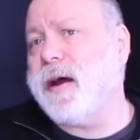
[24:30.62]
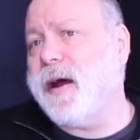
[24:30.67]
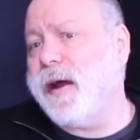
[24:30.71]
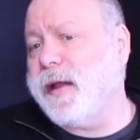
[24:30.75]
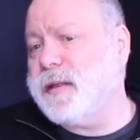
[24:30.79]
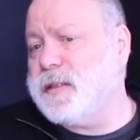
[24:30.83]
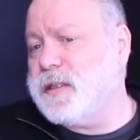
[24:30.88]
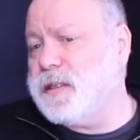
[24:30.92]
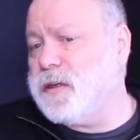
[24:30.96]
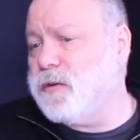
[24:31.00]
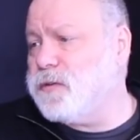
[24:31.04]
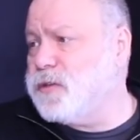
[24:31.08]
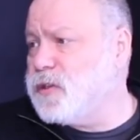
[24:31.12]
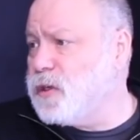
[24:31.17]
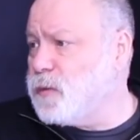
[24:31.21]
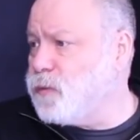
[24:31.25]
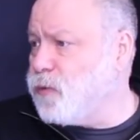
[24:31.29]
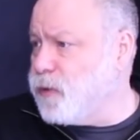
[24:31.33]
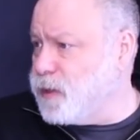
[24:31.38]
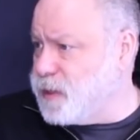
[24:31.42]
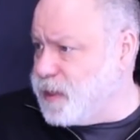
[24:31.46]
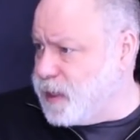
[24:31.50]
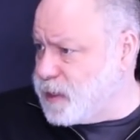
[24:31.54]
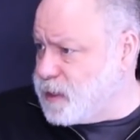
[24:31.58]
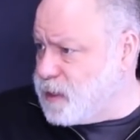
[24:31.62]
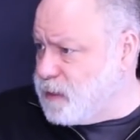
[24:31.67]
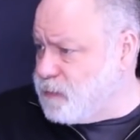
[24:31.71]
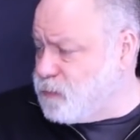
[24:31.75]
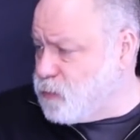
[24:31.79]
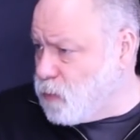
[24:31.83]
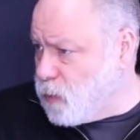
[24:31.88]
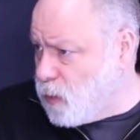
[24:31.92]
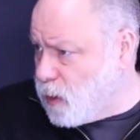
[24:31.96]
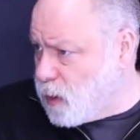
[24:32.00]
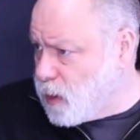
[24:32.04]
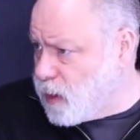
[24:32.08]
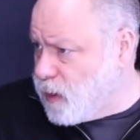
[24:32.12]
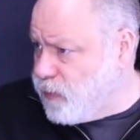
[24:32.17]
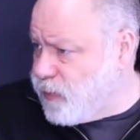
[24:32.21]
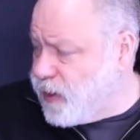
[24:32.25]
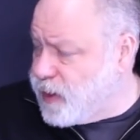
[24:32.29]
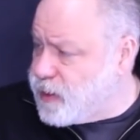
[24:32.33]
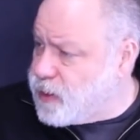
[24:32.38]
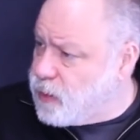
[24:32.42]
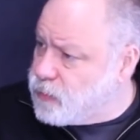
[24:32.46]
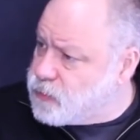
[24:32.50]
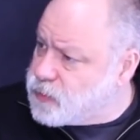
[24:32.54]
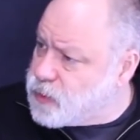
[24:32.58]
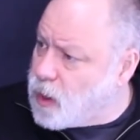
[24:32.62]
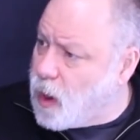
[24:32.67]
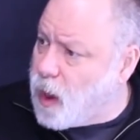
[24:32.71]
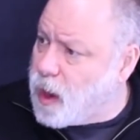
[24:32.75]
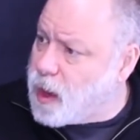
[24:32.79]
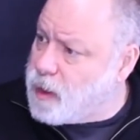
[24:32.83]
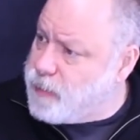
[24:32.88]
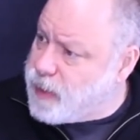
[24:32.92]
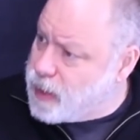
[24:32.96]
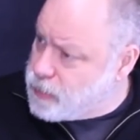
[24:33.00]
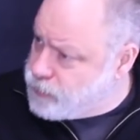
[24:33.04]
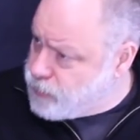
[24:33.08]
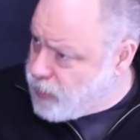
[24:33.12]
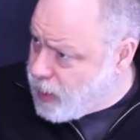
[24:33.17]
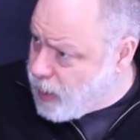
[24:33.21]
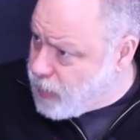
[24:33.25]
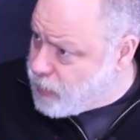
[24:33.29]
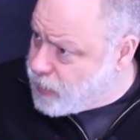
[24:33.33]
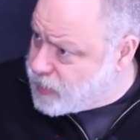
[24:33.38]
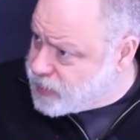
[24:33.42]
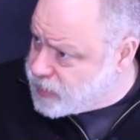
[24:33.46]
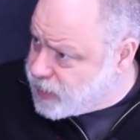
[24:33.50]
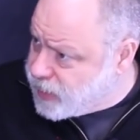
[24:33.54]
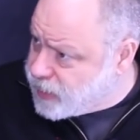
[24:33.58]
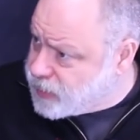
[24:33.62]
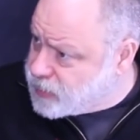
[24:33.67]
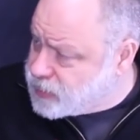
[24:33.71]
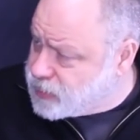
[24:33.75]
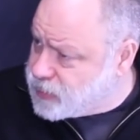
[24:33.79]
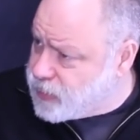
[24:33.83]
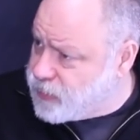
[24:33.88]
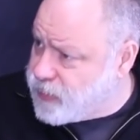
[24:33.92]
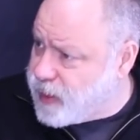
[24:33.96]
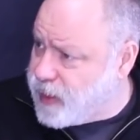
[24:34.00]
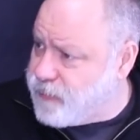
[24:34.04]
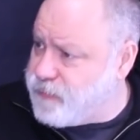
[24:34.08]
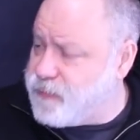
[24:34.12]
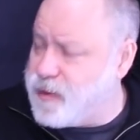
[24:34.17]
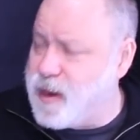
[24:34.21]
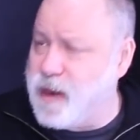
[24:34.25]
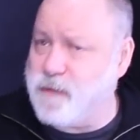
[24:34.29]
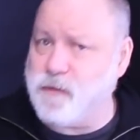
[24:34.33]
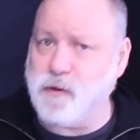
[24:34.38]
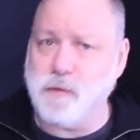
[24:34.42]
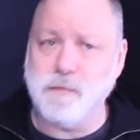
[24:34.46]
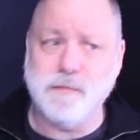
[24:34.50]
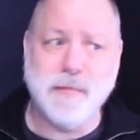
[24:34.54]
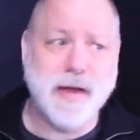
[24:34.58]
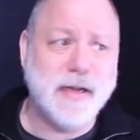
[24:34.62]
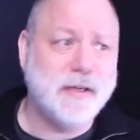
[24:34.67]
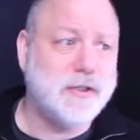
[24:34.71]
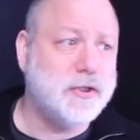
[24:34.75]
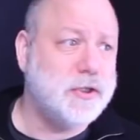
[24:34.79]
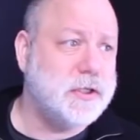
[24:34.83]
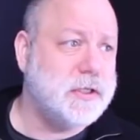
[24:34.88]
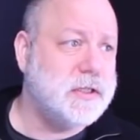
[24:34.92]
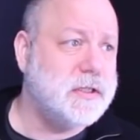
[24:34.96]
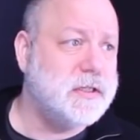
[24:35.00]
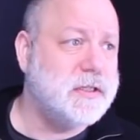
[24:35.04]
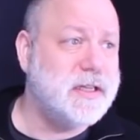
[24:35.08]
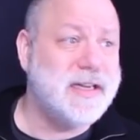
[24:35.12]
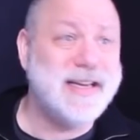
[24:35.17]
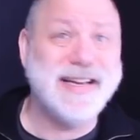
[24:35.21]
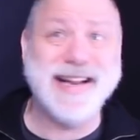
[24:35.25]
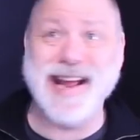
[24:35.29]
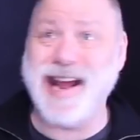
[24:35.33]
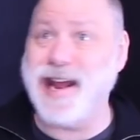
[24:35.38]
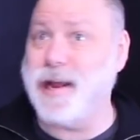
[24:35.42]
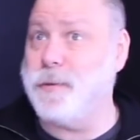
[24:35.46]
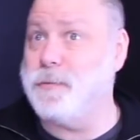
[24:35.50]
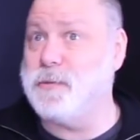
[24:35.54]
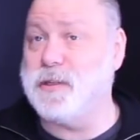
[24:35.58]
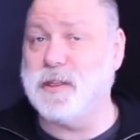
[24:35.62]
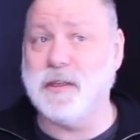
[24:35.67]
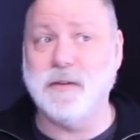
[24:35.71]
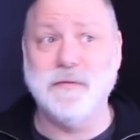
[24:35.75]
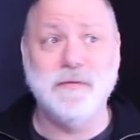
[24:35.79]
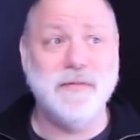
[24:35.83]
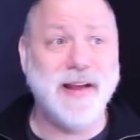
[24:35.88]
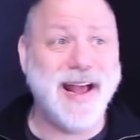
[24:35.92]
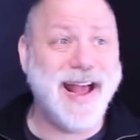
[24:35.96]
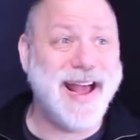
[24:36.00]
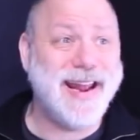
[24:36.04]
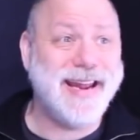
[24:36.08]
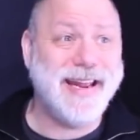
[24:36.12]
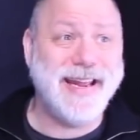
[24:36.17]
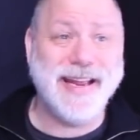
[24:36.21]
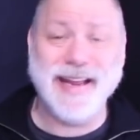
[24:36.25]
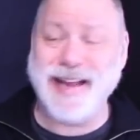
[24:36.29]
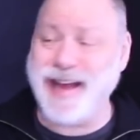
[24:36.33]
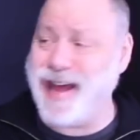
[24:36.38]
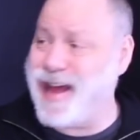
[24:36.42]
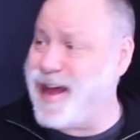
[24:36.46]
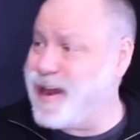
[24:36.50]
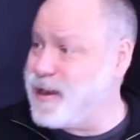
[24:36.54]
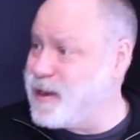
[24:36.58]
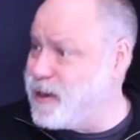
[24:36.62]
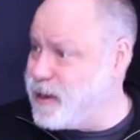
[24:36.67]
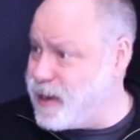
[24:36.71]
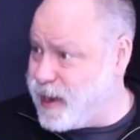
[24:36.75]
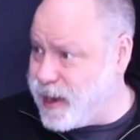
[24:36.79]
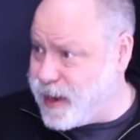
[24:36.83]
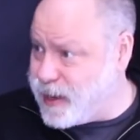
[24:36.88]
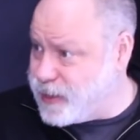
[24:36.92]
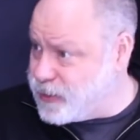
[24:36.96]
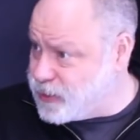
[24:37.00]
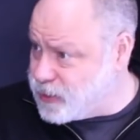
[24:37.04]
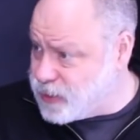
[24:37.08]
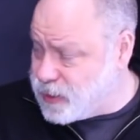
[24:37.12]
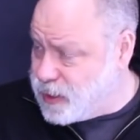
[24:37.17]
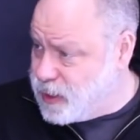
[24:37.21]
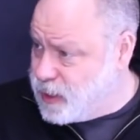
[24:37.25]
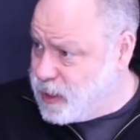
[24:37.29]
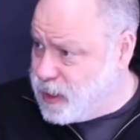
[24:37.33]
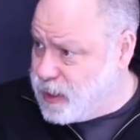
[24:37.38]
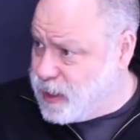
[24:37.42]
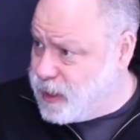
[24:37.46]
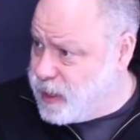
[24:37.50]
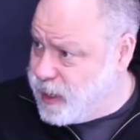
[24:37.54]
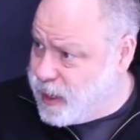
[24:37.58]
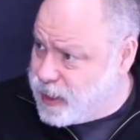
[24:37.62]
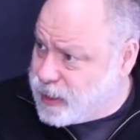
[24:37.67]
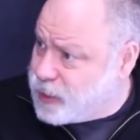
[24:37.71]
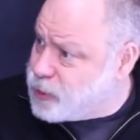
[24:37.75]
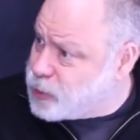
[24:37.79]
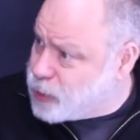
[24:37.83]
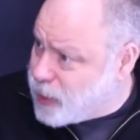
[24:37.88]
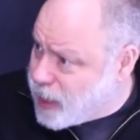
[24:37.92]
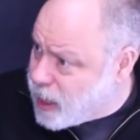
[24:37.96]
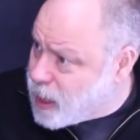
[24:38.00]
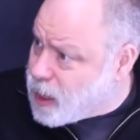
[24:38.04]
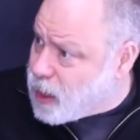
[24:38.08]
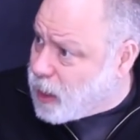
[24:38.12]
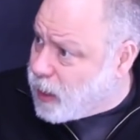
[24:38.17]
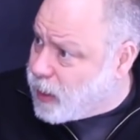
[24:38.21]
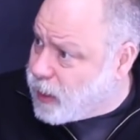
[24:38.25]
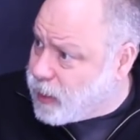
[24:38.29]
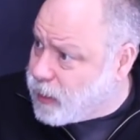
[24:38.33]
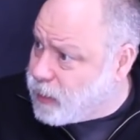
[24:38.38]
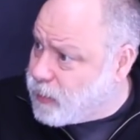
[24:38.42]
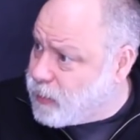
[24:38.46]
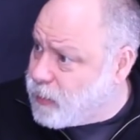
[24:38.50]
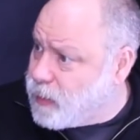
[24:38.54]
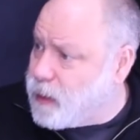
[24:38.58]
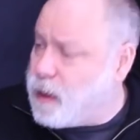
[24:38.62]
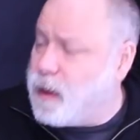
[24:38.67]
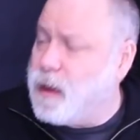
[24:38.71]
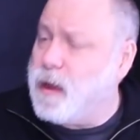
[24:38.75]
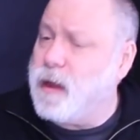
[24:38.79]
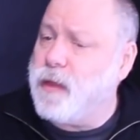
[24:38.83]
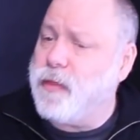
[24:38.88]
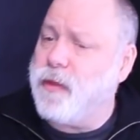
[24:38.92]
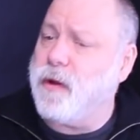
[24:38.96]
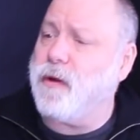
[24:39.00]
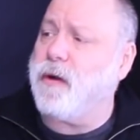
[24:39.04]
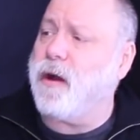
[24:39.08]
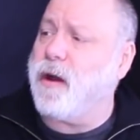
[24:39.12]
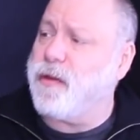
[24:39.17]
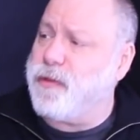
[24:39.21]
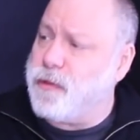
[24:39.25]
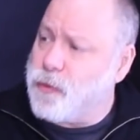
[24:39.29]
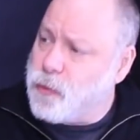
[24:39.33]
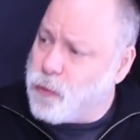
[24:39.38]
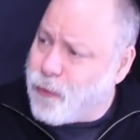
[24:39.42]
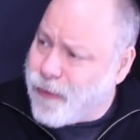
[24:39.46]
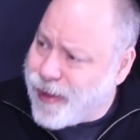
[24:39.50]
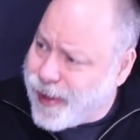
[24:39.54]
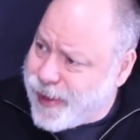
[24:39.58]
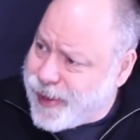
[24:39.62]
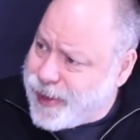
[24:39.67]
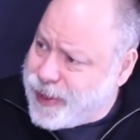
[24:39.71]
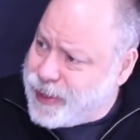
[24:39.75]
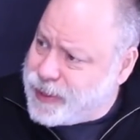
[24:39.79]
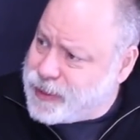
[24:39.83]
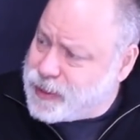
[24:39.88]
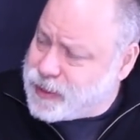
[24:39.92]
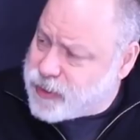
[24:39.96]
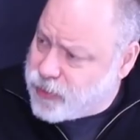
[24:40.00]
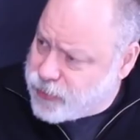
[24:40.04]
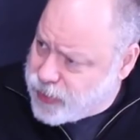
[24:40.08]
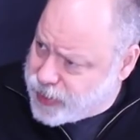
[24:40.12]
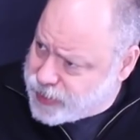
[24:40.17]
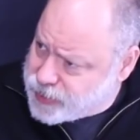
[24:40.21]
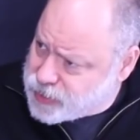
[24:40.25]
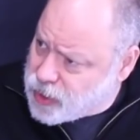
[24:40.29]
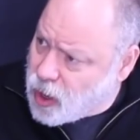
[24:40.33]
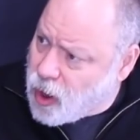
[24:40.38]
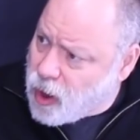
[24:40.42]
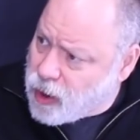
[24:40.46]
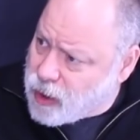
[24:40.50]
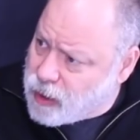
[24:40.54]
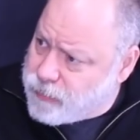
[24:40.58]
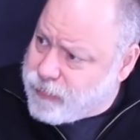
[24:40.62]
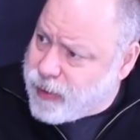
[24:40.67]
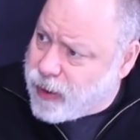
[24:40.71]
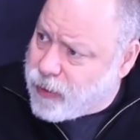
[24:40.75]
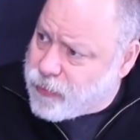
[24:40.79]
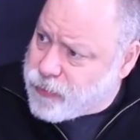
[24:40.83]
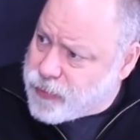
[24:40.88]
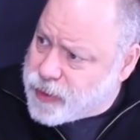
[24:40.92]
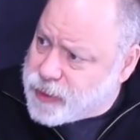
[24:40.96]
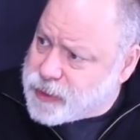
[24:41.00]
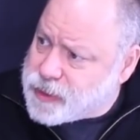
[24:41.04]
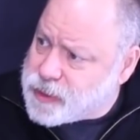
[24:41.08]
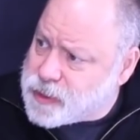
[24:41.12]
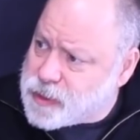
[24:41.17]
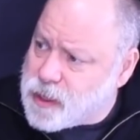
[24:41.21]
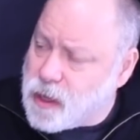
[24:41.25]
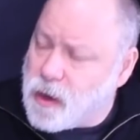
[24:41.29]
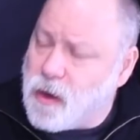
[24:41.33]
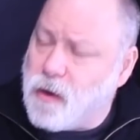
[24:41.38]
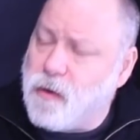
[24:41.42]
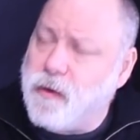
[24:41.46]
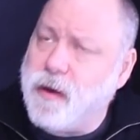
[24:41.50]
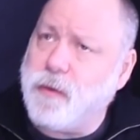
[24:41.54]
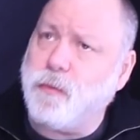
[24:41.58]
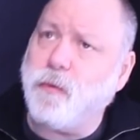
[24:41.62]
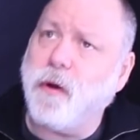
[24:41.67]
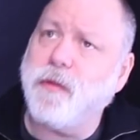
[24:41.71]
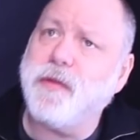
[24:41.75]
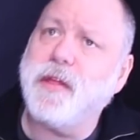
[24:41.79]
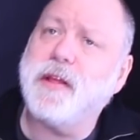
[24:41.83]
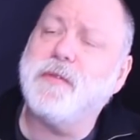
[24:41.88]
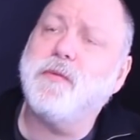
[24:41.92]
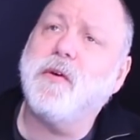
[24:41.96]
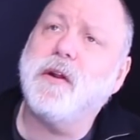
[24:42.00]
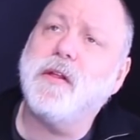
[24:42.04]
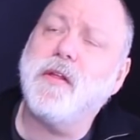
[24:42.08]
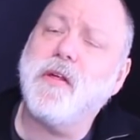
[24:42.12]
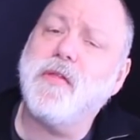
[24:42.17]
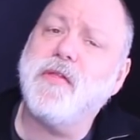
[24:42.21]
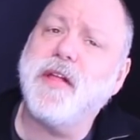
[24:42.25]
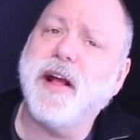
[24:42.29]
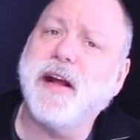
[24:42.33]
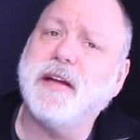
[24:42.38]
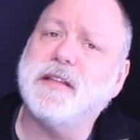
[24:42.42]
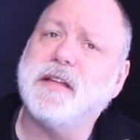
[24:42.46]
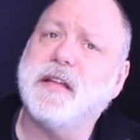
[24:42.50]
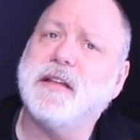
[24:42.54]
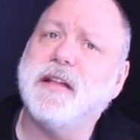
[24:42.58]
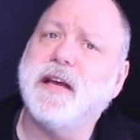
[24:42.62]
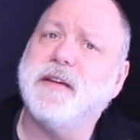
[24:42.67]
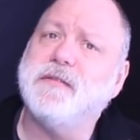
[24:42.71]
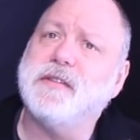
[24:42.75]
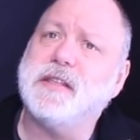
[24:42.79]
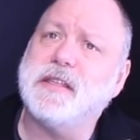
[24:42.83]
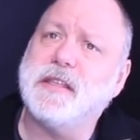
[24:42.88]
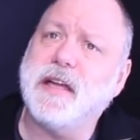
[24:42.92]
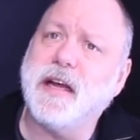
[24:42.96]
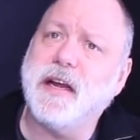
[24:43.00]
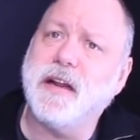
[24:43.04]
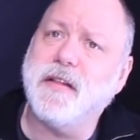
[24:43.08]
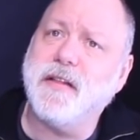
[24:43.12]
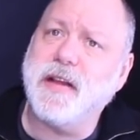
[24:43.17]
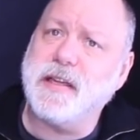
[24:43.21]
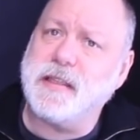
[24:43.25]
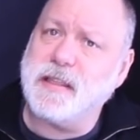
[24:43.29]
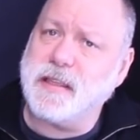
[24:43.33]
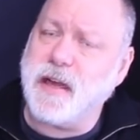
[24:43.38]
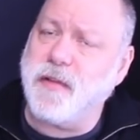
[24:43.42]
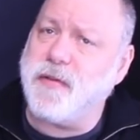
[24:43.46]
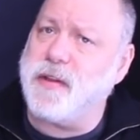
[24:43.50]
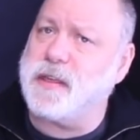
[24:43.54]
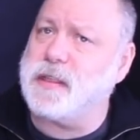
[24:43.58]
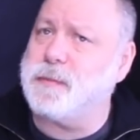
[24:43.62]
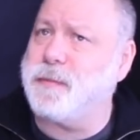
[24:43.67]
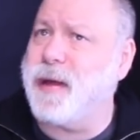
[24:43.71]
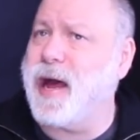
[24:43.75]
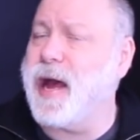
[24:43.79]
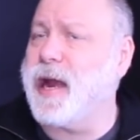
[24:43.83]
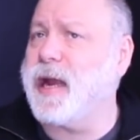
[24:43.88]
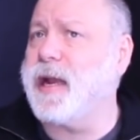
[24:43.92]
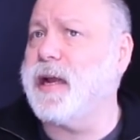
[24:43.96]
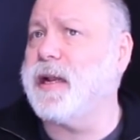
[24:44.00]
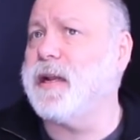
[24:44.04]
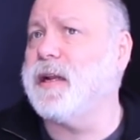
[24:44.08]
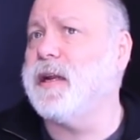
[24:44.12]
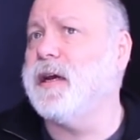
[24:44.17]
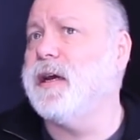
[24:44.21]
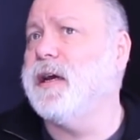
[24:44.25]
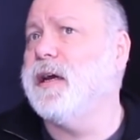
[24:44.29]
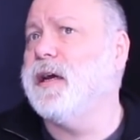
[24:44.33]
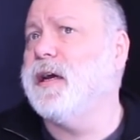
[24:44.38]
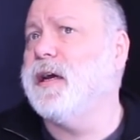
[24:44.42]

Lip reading: guides don't do predictive work, and they don't talk about politics, and they've never mentioned the names of any candidate in a channeling. There are other ways that they talk about this, though, and one of the things that they've said, they said this back in